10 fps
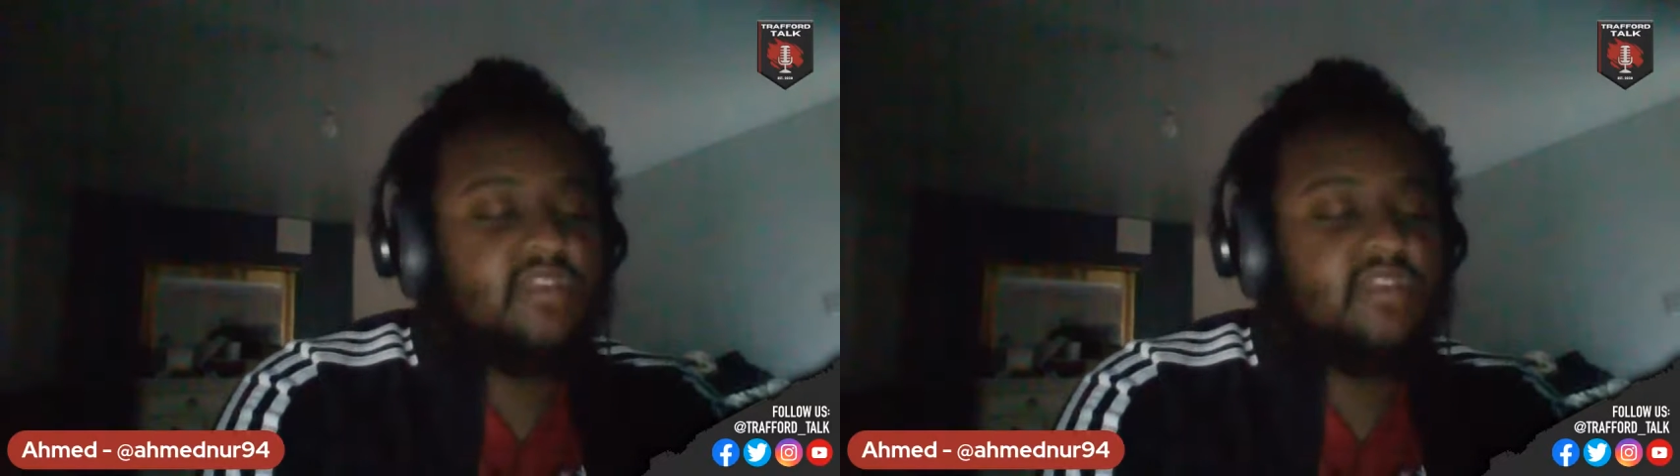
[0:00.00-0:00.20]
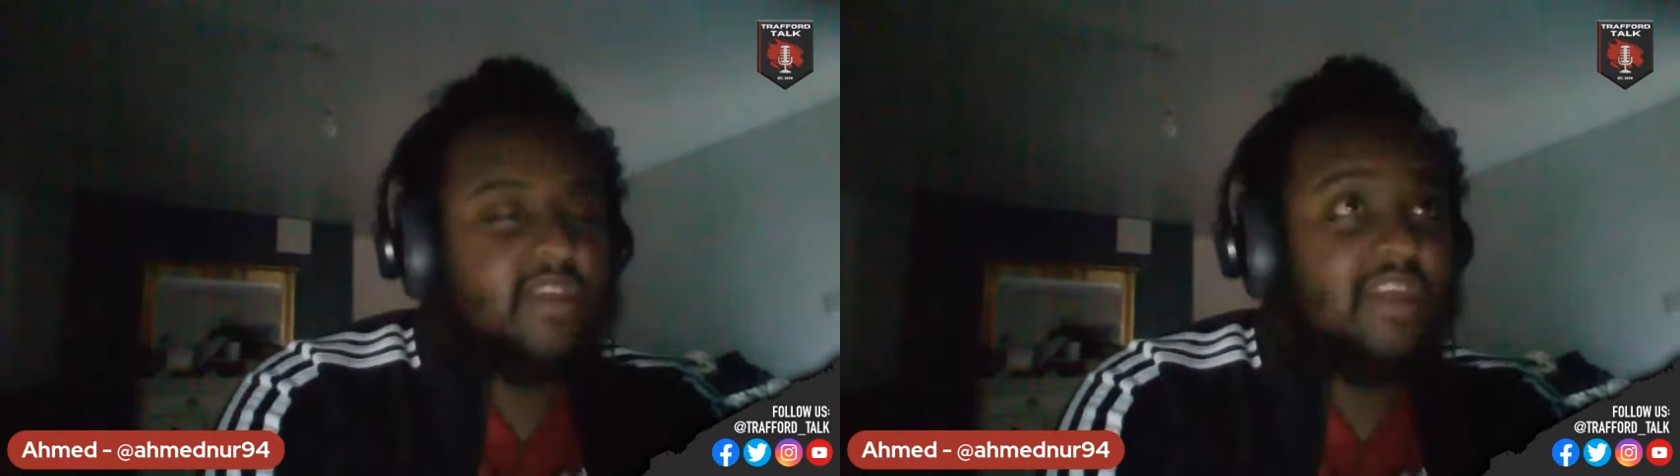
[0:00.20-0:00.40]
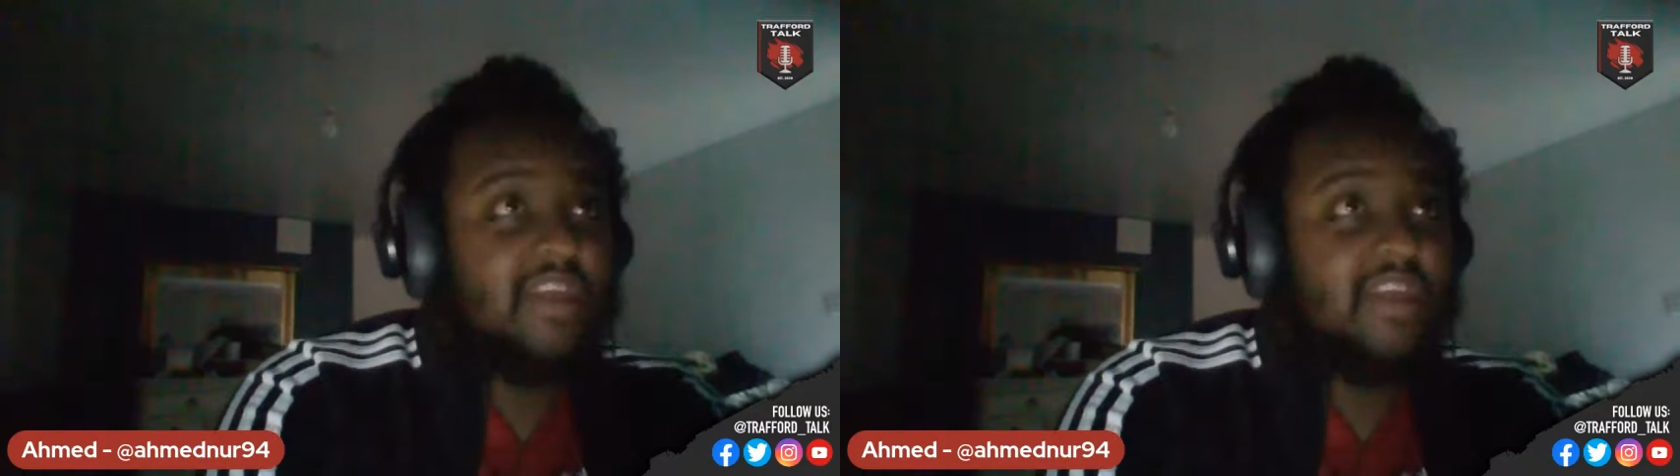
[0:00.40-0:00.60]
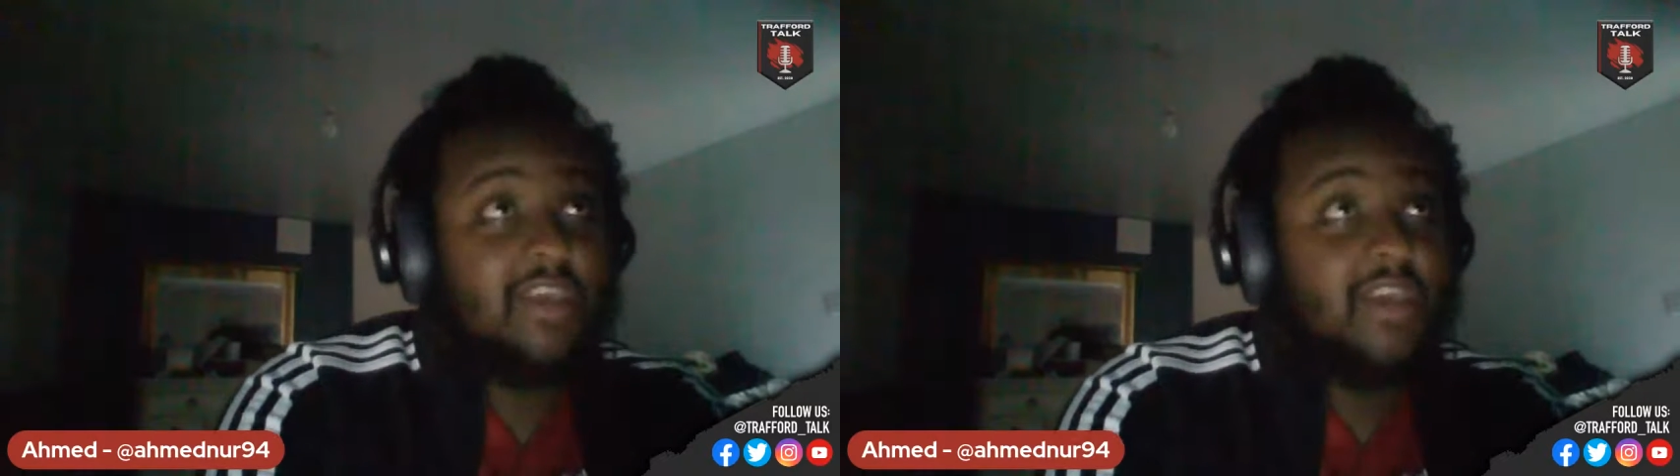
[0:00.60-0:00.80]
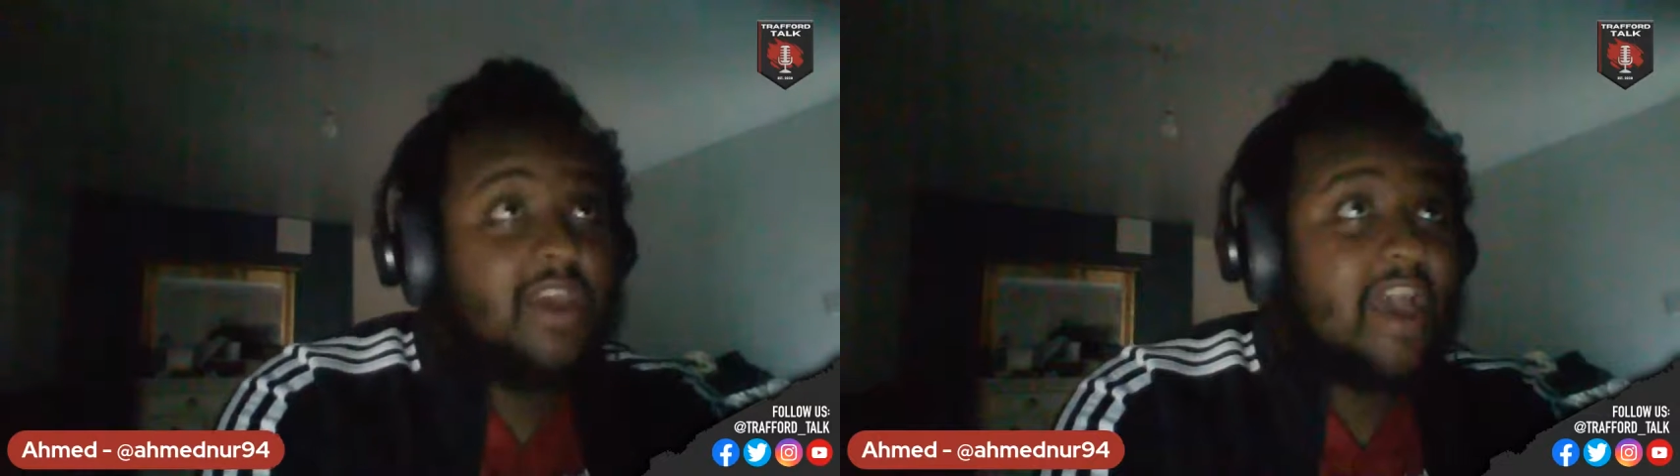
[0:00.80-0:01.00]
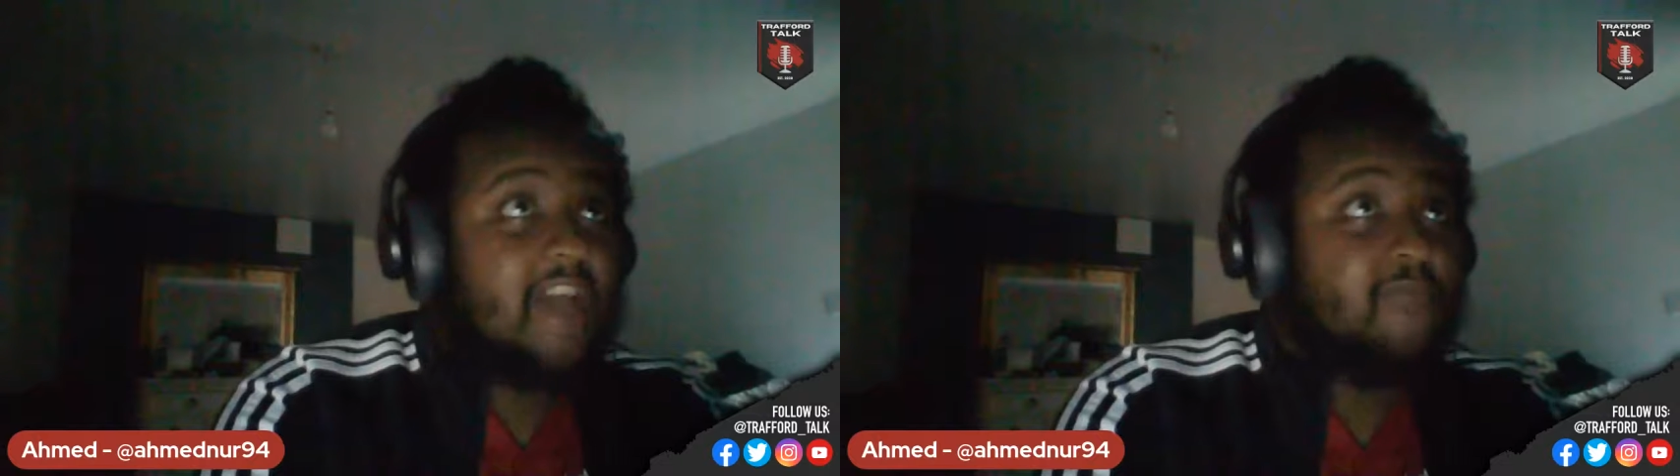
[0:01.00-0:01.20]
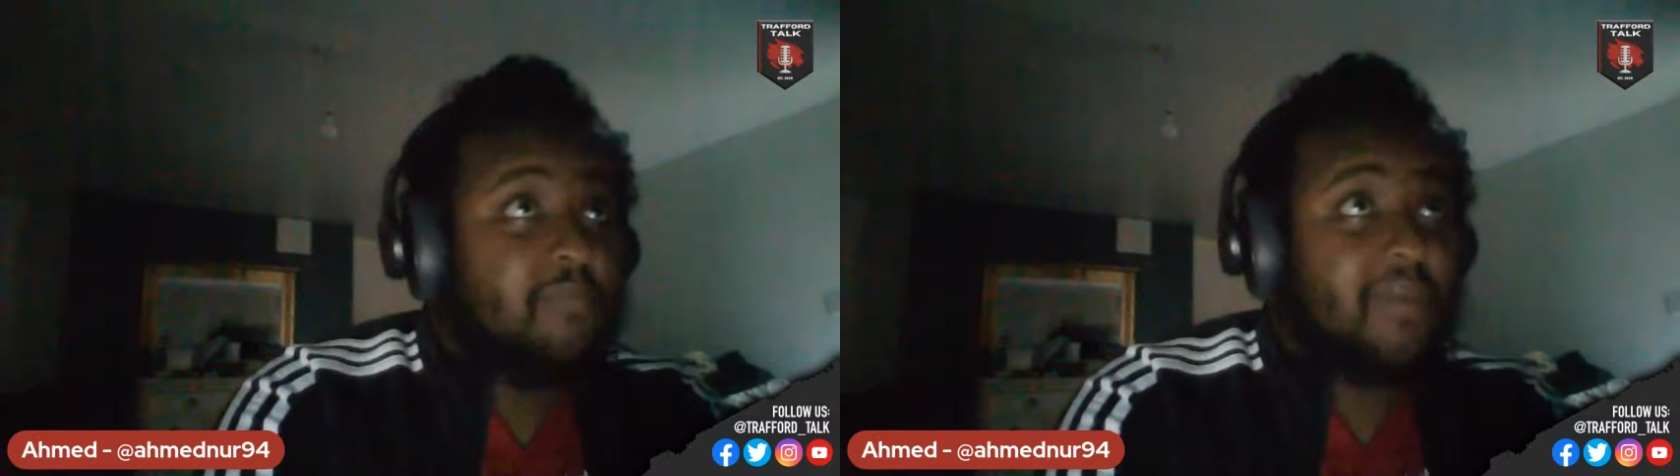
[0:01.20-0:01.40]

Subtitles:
clearly we have